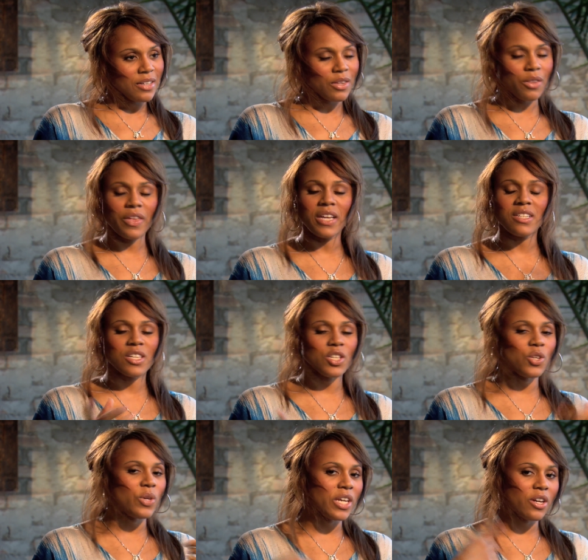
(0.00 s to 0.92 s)
the things that
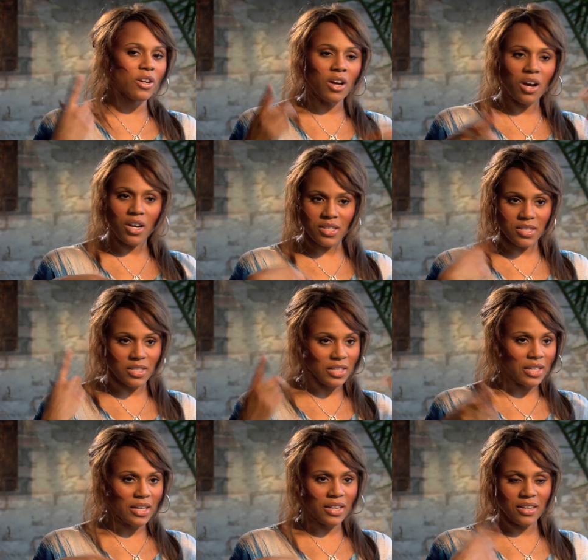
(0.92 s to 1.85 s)
you hear
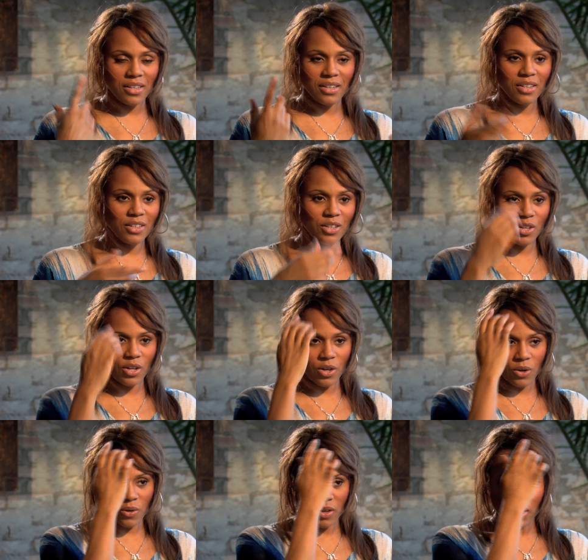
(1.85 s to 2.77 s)
constantly, you
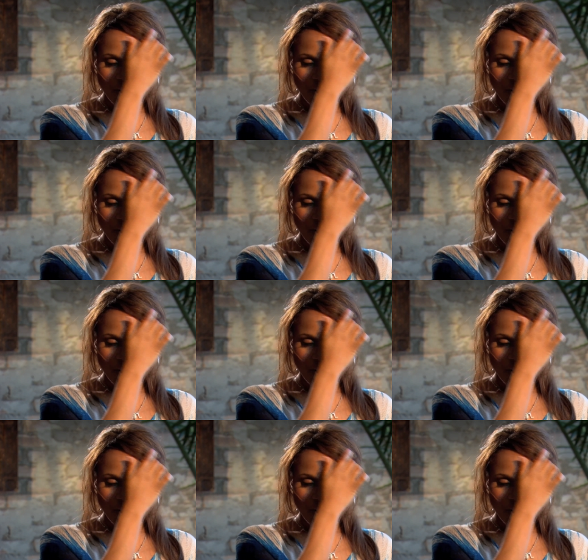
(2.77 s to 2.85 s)
know,